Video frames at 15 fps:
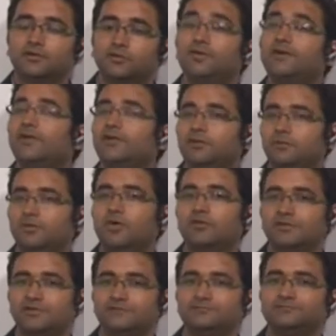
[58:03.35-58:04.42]
So it has to be
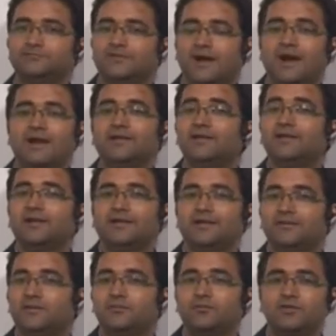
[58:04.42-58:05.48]
causal. Until
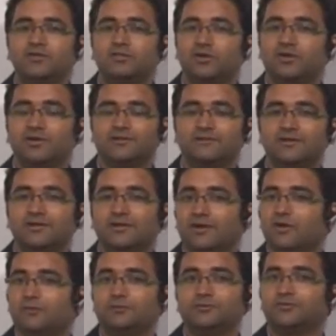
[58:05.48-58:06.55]
unless input is not given,
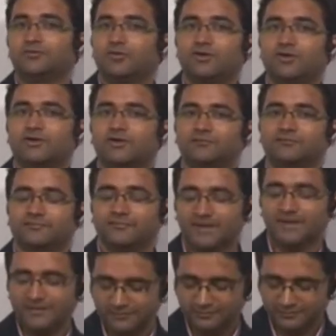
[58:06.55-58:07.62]
output should not come,
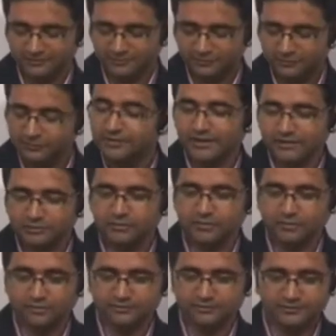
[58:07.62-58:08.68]
right? So it has to
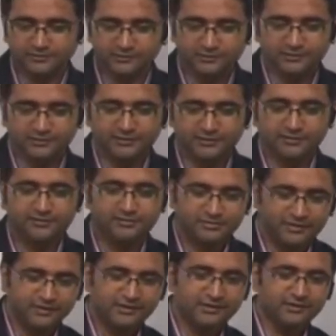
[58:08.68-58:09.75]
be causal.
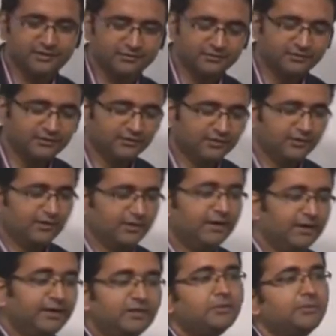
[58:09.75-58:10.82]
Second,
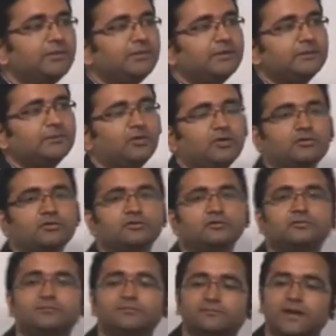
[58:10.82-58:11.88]
it has to be stable
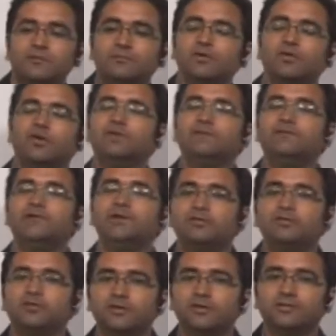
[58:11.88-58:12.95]
also. Why? Because if it
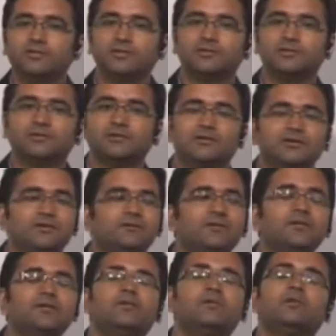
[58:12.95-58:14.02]
is not stable,
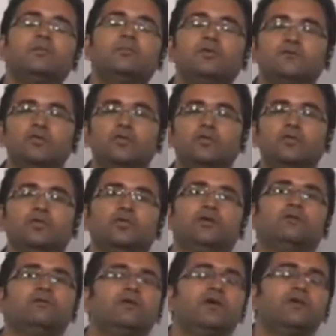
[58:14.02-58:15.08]
then system is of no use.
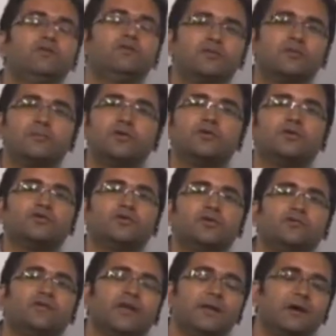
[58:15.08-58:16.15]
It will work for some duration
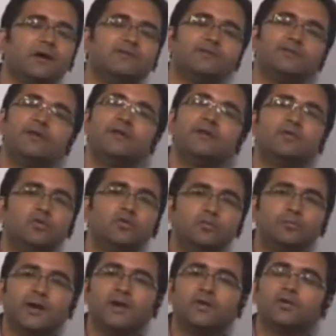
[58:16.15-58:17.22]
of time, after that it will
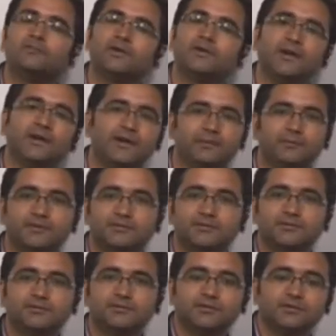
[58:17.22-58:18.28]
go bad or it will get
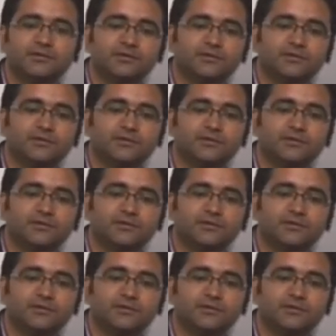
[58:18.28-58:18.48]
damaged.